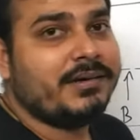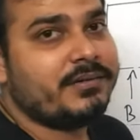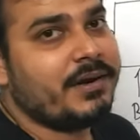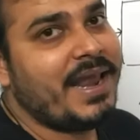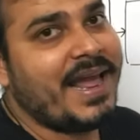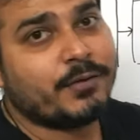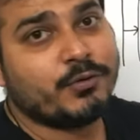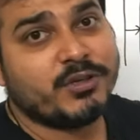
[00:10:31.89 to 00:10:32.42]

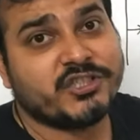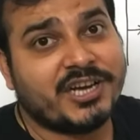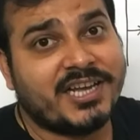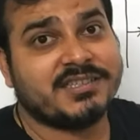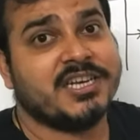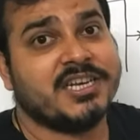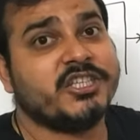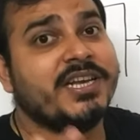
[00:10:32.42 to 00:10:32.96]
language
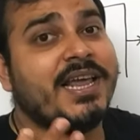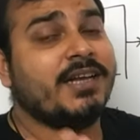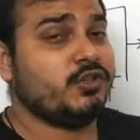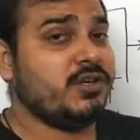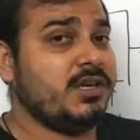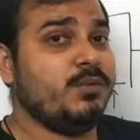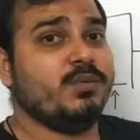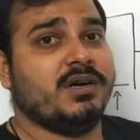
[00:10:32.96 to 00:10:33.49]
translation
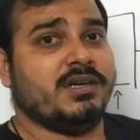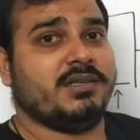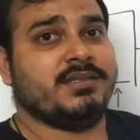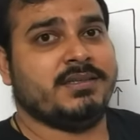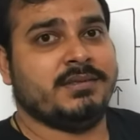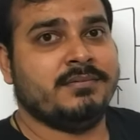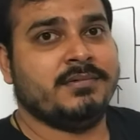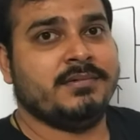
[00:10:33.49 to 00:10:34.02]
actually
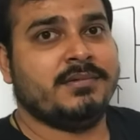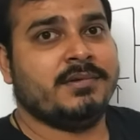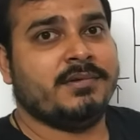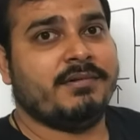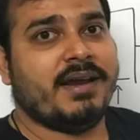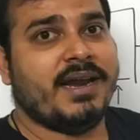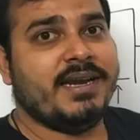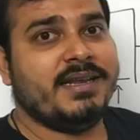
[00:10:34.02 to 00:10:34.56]
works
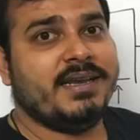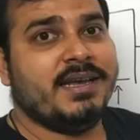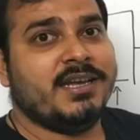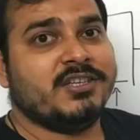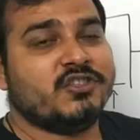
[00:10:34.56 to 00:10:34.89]
right?